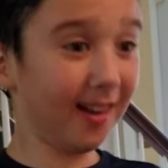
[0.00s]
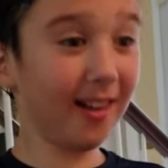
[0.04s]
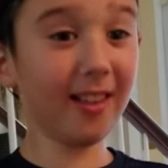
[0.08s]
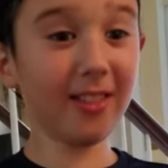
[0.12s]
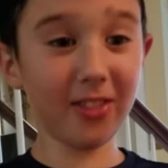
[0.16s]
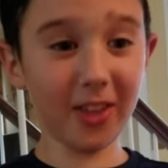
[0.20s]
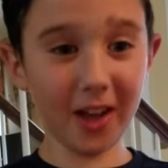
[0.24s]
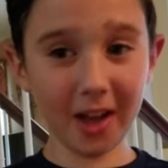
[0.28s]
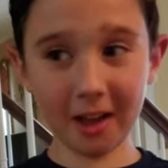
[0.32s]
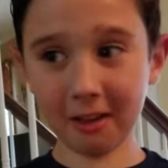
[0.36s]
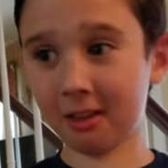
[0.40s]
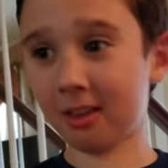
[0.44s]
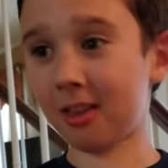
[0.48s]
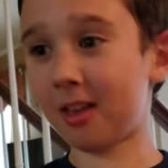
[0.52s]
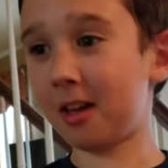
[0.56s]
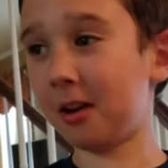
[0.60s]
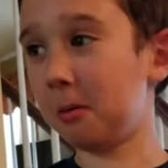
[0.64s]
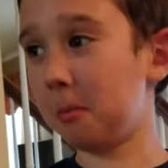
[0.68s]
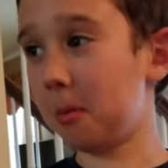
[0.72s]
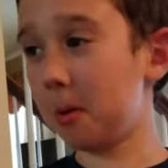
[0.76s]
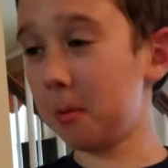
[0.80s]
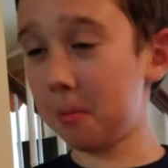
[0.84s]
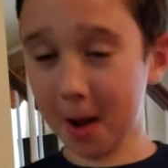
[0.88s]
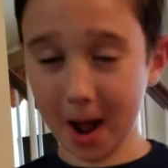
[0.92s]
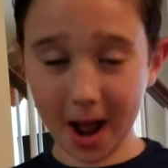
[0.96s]
that's sure. gonna
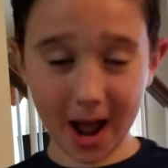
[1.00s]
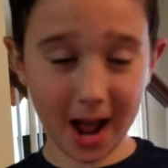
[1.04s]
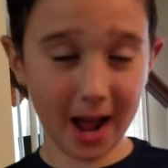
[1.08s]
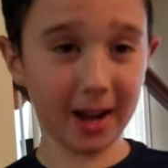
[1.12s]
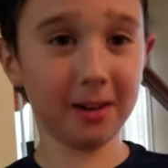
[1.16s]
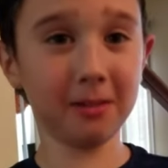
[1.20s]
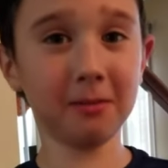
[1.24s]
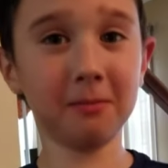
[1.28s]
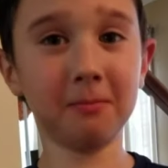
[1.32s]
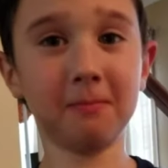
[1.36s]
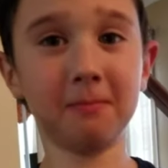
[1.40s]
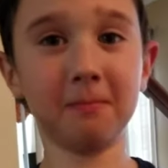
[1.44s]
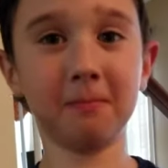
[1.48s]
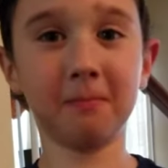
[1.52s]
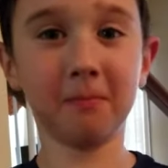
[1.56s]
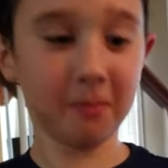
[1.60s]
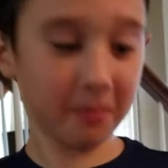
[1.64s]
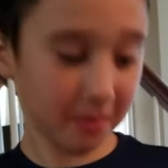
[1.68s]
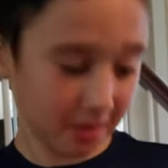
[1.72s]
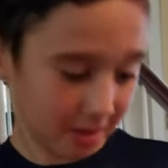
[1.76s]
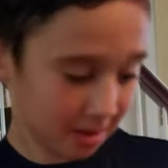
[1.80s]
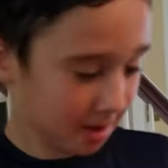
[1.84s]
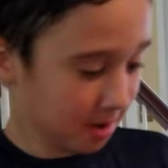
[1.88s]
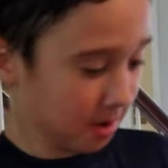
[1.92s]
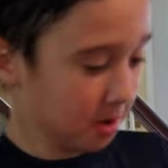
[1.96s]
be bad. All
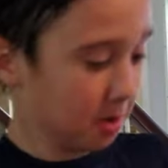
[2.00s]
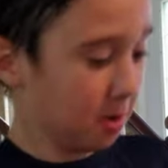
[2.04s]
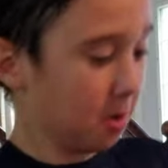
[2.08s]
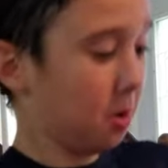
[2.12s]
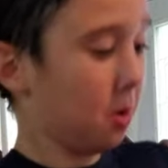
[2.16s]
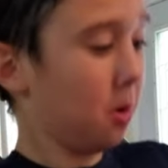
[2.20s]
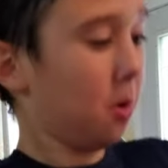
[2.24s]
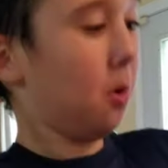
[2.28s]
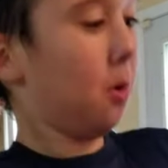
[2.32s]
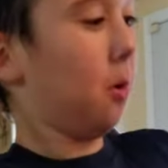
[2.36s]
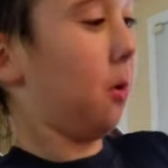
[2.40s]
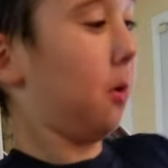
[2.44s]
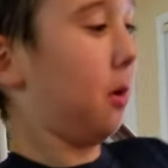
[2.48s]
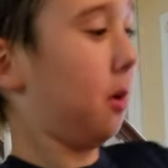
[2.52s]
right, what is it?